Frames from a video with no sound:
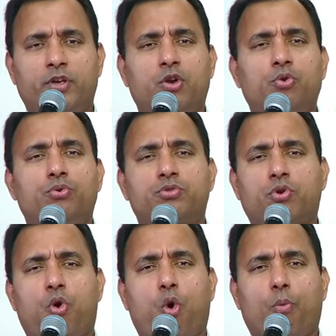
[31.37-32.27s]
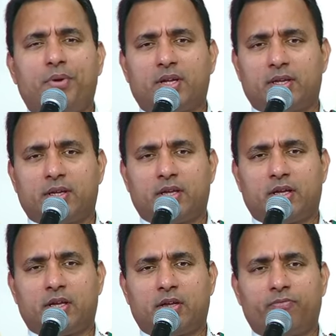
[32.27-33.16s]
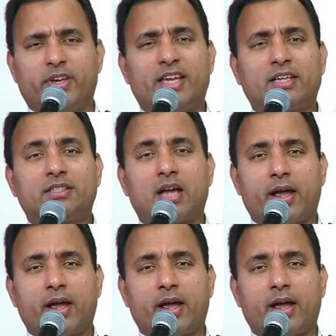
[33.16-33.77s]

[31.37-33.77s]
We lose hope. We get